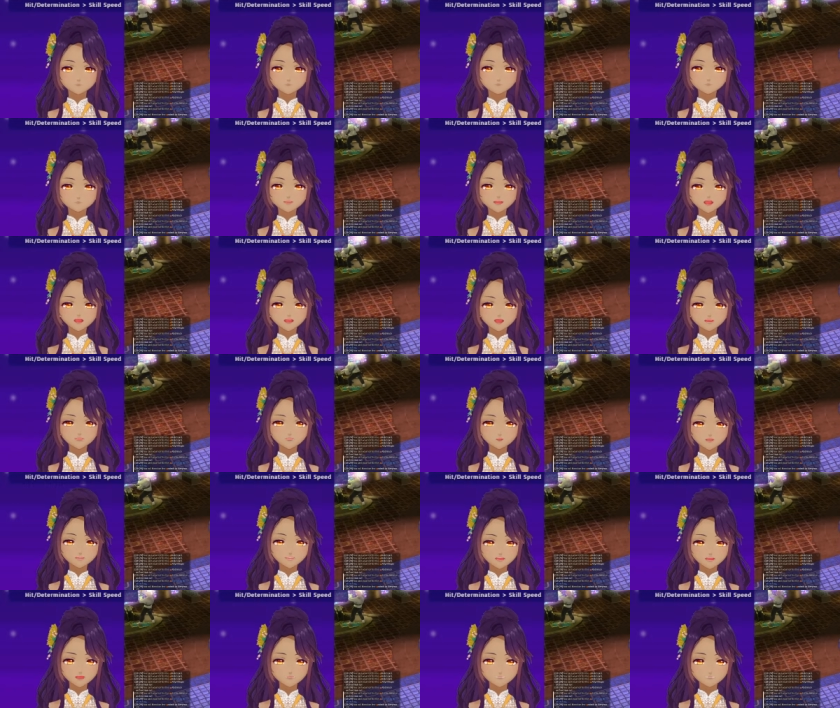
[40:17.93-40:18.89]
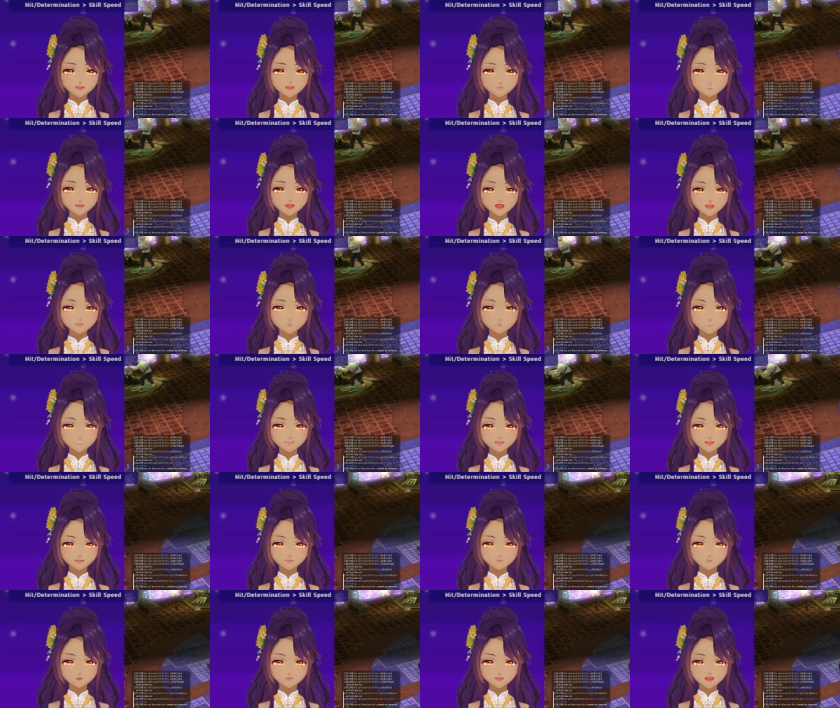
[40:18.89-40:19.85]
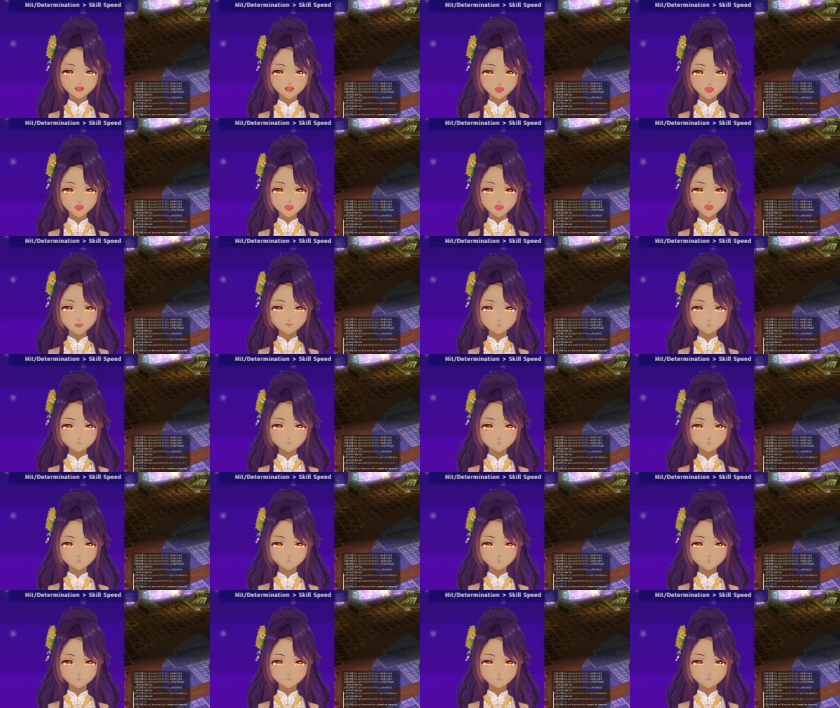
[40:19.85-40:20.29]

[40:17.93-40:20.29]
But I can do it! Crystal Tower Striker, let's go!